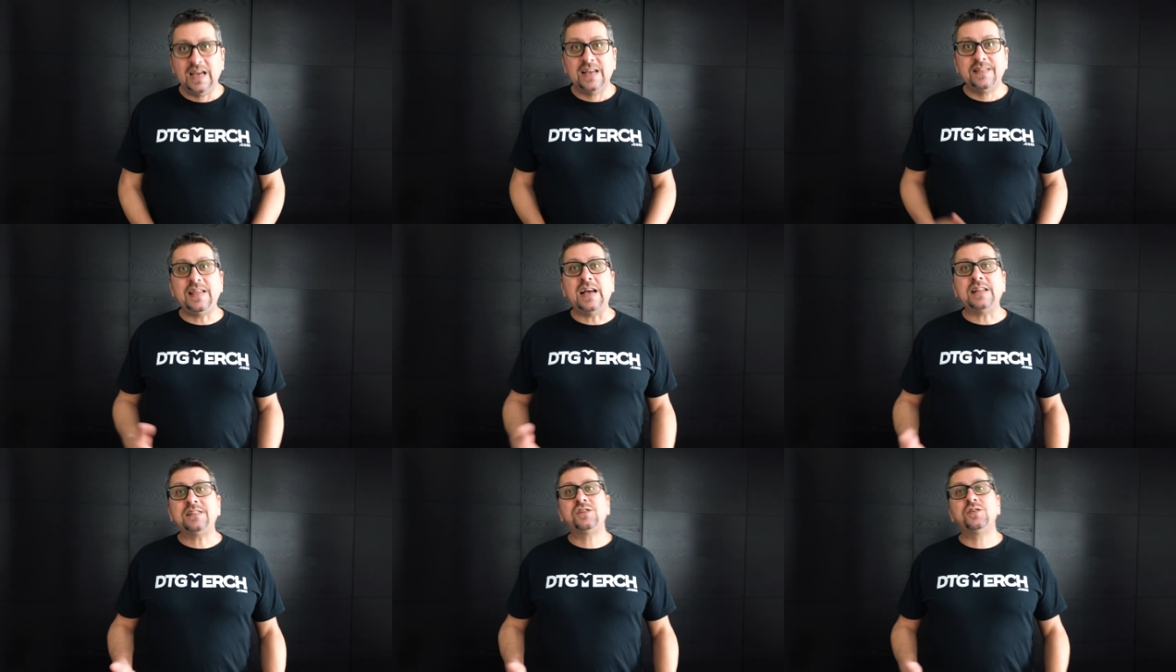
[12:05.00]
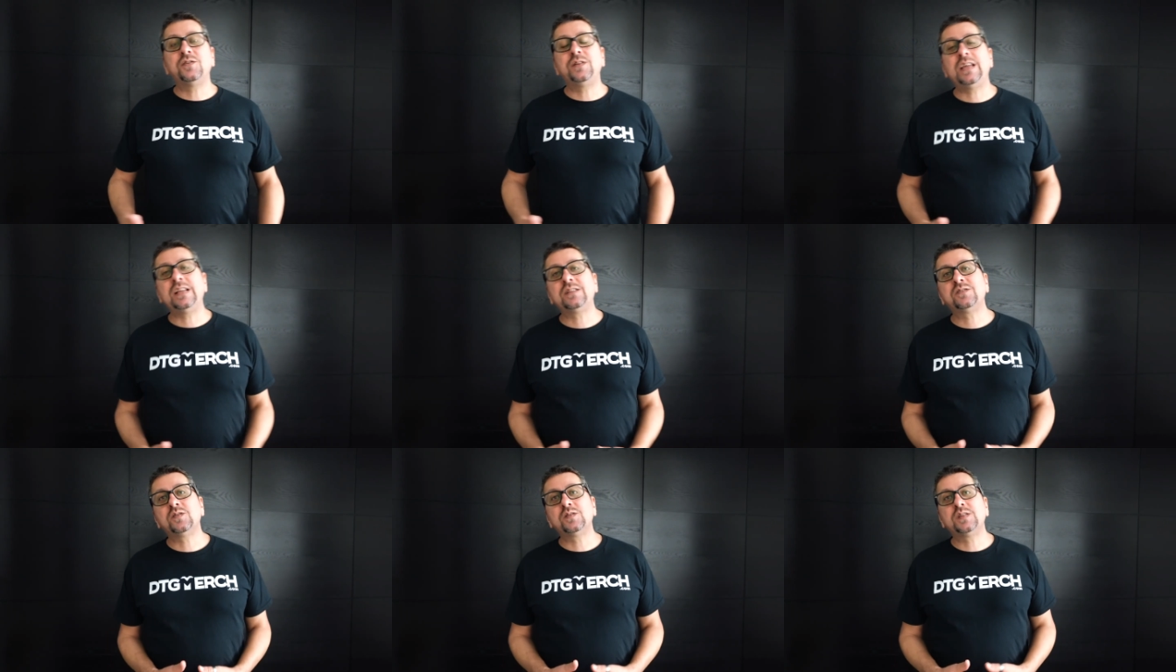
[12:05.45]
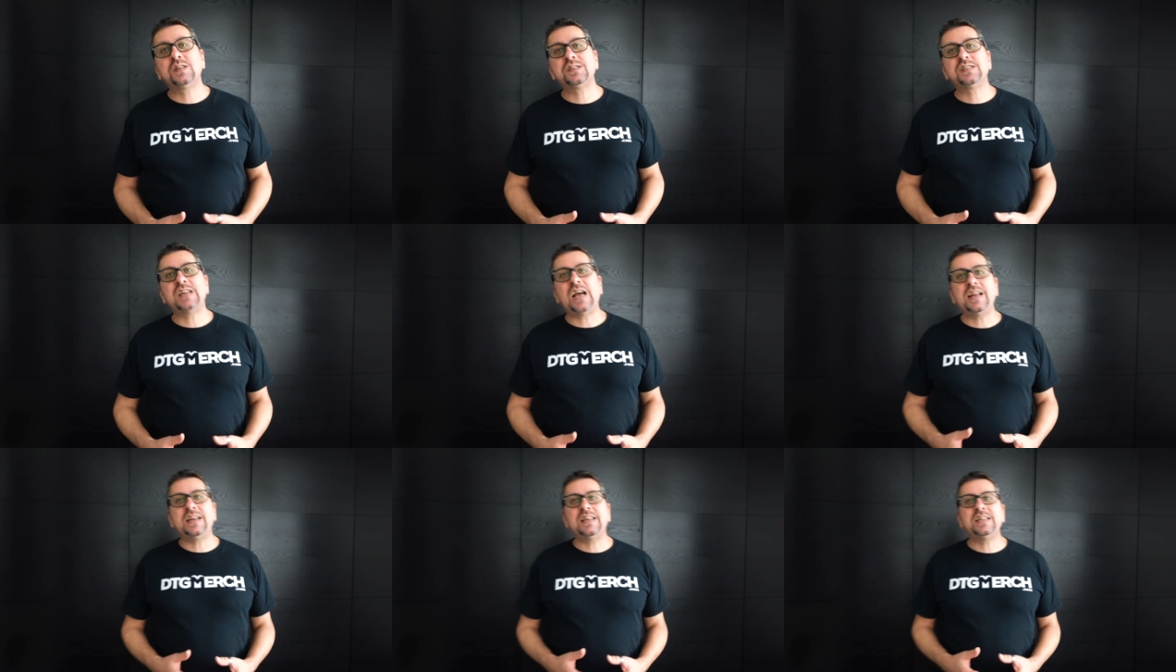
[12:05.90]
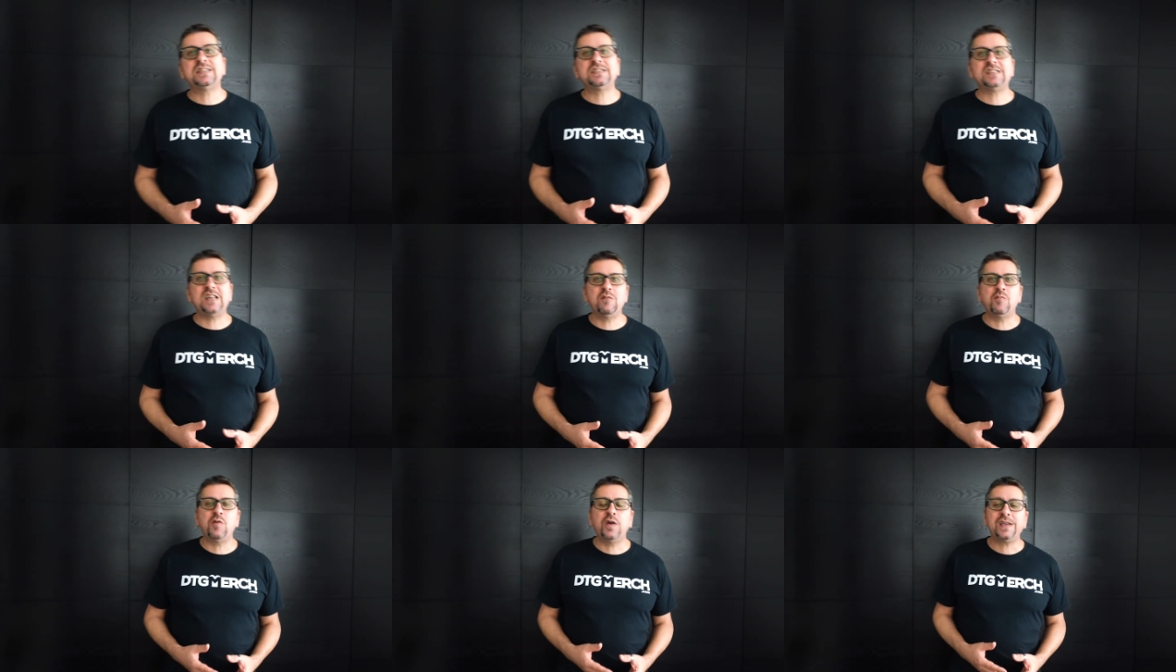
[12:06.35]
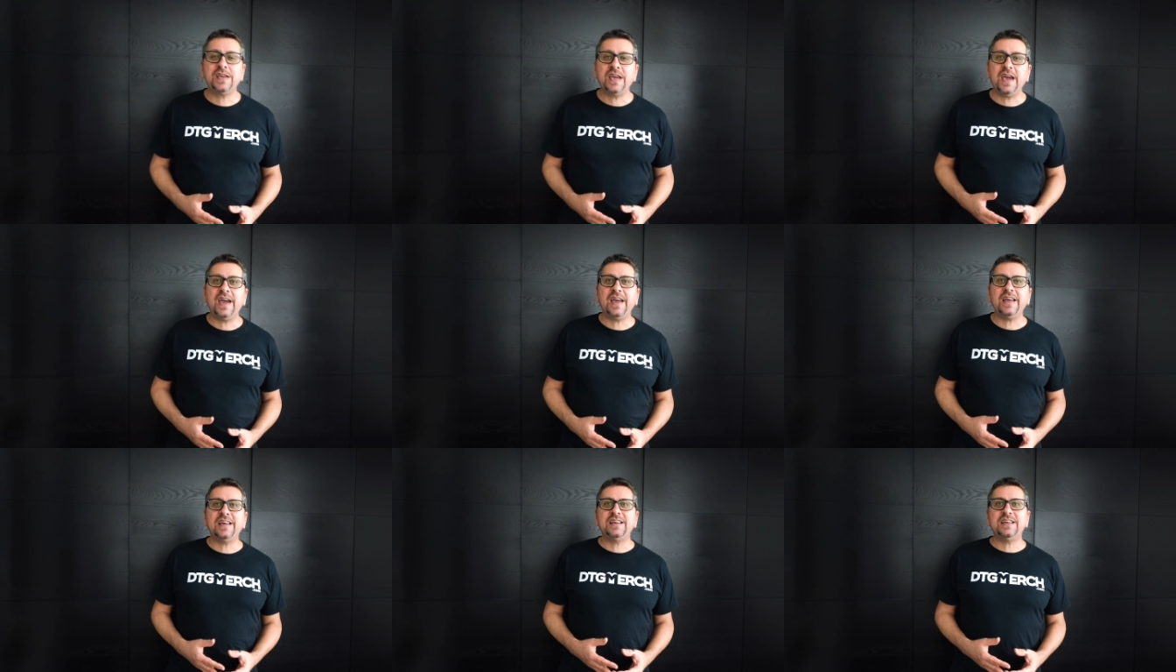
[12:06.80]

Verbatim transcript: That you need to design in C M Y K